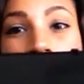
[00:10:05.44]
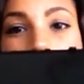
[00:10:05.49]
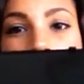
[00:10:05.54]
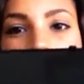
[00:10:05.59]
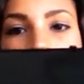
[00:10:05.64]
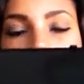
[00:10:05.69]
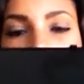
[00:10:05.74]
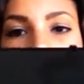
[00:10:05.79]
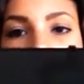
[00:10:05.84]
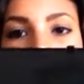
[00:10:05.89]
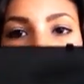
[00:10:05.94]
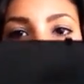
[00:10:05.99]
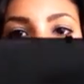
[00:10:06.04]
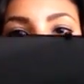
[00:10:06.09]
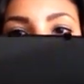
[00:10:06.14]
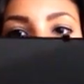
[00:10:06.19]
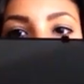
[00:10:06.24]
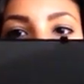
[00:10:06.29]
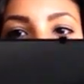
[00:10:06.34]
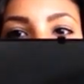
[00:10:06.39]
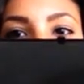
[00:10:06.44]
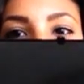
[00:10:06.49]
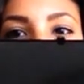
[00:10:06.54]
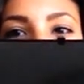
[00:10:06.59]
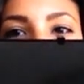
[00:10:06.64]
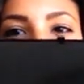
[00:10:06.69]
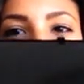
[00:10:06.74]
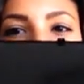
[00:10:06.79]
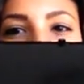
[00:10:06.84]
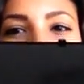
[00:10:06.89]
like, and some
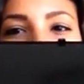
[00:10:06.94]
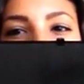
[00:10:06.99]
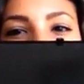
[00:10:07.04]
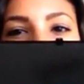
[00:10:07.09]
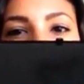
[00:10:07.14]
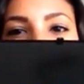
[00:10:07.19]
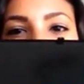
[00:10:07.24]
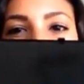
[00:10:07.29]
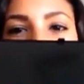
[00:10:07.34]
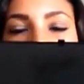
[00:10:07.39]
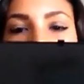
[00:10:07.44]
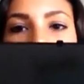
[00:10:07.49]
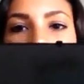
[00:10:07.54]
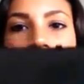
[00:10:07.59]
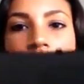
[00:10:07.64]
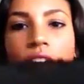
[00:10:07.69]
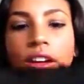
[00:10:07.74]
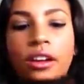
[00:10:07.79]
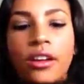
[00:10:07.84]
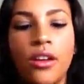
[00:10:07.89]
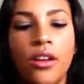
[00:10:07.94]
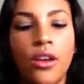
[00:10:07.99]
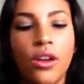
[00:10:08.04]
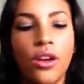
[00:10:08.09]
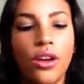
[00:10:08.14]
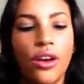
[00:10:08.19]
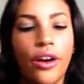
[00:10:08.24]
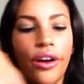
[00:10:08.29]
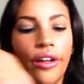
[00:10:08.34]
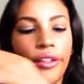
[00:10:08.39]
shimmers, but it has just a ton of
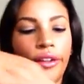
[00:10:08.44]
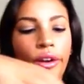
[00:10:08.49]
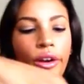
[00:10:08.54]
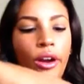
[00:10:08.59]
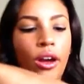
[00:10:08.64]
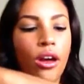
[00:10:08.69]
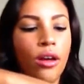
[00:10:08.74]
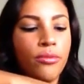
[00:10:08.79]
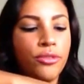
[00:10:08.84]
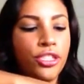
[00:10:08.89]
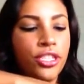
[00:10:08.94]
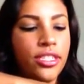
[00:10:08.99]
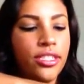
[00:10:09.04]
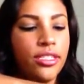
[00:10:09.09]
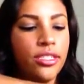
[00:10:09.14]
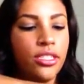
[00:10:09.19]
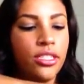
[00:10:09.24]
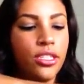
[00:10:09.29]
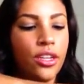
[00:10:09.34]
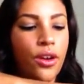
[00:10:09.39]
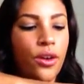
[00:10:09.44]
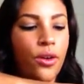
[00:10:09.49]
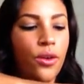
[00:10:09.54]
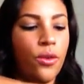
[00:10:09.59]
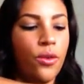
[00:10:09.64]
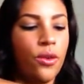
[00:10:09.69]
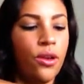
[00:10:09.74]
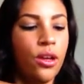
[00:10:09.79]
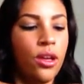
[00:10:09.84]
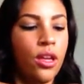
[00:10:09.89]
color options. So
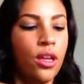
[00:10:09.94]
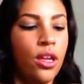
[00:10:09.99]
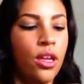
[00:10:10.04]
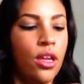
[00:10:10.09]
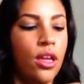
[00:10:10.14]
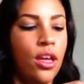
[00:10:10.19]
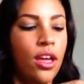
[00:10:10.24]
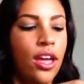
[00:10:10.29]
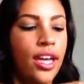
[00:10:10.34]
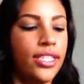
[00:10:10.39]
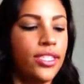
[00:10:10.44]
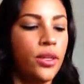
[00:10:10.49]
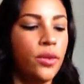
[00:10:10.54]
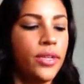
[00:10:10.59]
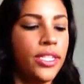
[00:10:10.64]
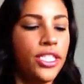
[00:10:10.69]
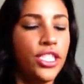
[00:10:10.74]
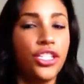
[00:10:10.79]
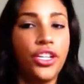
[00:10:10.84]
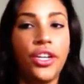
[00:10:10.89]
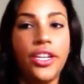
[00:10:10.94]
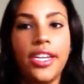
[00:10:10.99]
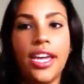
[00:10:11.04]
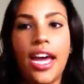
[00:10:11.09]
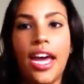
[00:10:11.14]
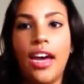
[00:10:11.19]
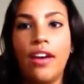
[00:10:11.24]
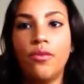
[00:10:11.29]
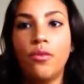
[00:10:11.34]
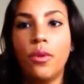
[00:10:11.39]
it's always good to
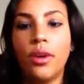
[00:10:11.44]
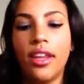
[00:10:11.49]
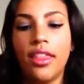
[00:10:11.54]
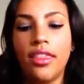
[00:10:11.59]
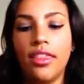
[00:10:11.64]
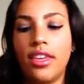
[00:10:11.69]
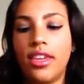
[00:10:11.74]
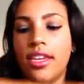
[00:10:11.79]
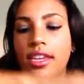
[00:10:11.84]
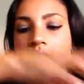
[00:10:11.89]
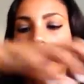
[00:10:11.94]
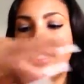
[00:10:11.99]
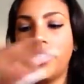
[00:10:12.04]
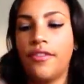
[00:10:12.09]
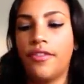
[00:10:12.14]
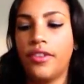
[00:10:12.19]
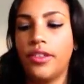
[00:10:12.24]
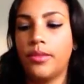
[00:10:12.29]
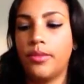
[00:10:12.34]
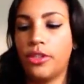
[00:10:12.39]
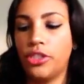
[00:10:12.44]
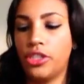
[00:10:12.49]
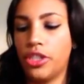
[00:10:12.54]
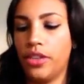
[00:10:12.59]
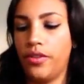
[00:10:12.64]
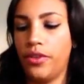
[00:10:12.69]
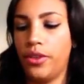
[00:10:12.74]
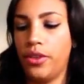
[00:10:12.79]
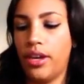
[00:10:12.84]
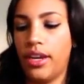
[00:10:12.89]
have one of these, especially
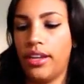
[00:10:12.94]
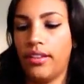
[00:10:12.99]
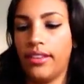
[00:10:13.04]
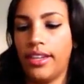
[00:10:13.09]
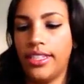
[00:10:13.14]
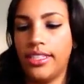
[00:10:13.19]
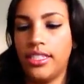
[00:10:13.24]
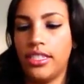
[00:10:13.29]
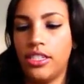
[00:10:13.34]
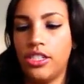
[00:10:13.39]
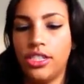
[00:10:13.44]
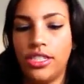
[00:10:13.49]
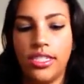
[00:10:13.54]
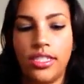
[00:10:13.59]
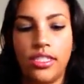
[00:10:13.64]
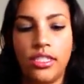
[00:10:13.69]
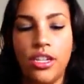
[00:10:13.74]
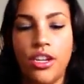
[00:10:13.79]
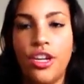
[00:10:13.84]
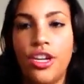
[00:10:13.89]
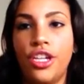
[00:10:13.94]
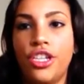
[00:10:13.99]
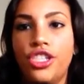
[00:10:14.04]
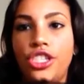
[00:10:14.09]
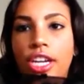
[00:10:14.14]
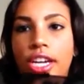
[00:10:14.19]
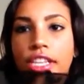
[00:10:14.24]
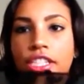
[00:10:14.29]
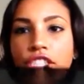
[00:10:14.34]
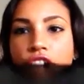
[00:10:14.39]
if you kind of like to just
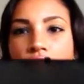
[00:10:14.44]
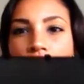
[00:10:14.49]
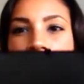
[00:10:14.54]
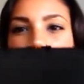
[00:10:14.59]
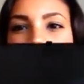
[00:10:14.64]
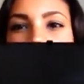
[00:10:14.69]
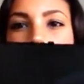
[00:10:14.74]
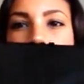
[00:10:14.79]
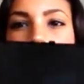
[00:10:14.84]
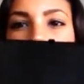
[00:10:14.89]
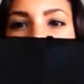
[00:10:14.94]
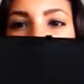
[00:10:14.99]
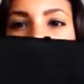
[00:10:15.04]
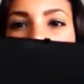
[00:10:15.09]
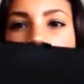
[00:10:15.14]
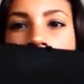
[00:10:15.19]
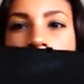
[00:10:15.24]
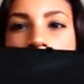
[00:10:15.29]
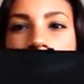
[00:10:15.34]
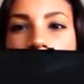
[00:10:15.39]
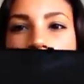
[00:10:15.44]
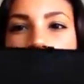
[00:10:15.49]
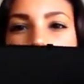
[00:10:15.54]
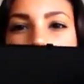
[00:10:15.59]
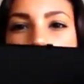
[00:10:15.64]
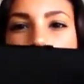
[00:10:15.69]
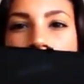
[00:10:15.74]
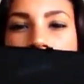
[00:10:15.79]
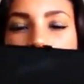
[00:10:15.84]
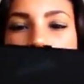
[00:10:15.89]
change stuff up.
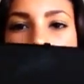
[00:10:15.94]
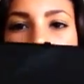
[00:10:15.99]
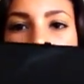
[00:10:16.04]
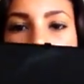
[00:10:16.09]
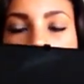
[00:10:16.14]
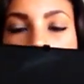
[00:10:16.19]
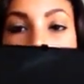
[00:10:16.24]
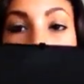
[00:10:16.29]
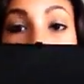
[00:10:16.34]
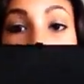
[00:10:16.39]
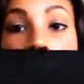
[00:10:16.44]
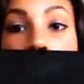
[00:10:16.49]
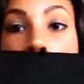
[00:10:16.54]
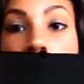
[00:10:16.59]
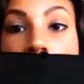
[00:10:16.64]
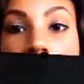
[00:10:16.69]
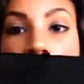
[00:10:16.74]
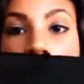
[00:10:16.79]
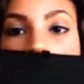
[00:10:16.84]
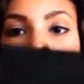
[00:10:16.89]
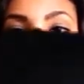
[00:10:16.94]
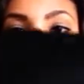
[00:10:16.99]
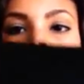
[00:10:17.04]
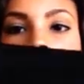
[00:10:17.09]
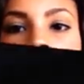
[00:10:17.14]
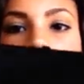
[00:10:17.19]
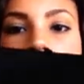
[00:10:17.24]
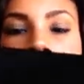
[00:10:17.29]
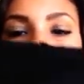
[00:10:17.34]
You come out way better